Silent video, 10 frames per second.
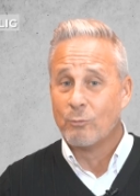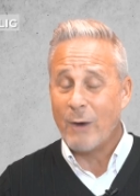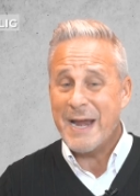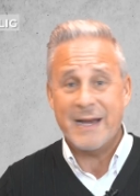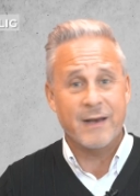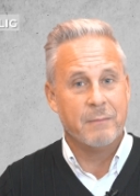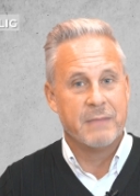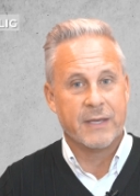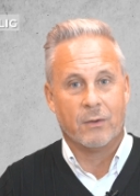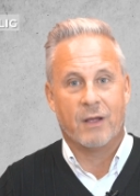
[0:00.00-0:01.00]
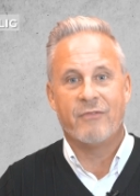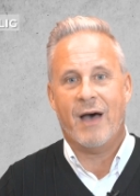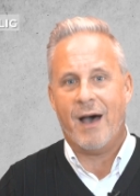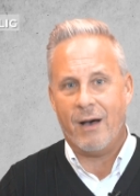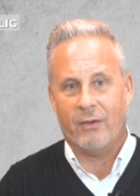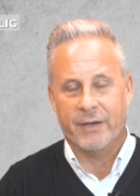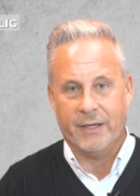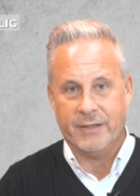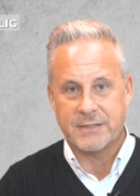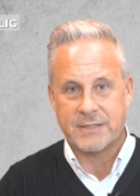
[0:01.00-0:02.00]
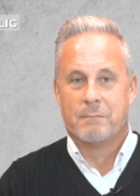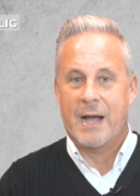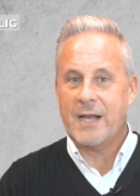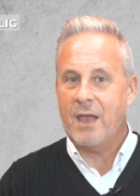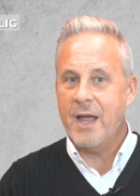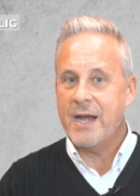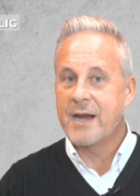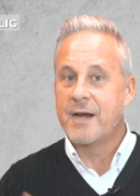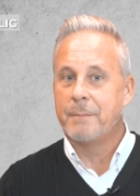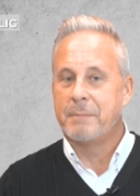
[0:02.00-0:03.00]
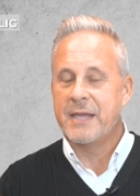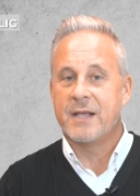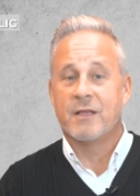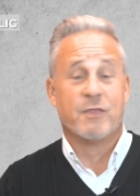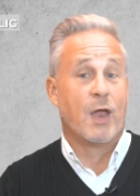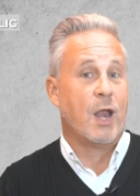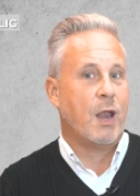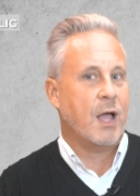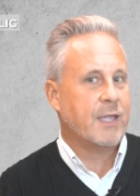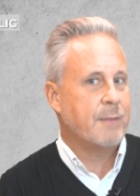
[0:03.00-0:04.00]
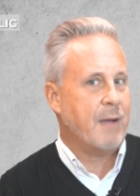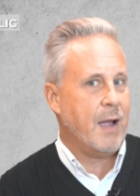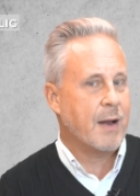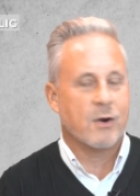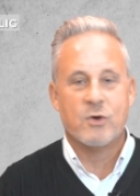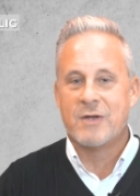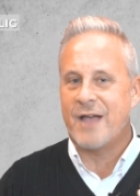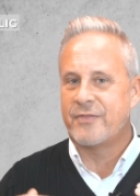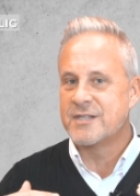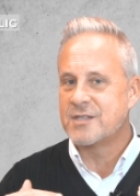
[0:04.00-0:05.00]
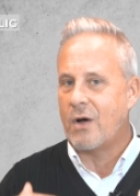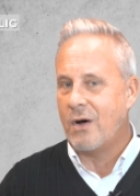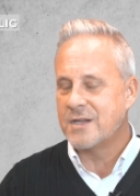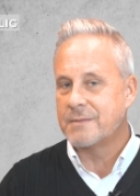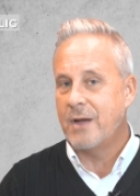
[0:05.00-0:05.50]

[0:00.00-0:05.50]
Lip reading: right in the middle of the holidays. My client ended up being the lucky buyer who got this awesome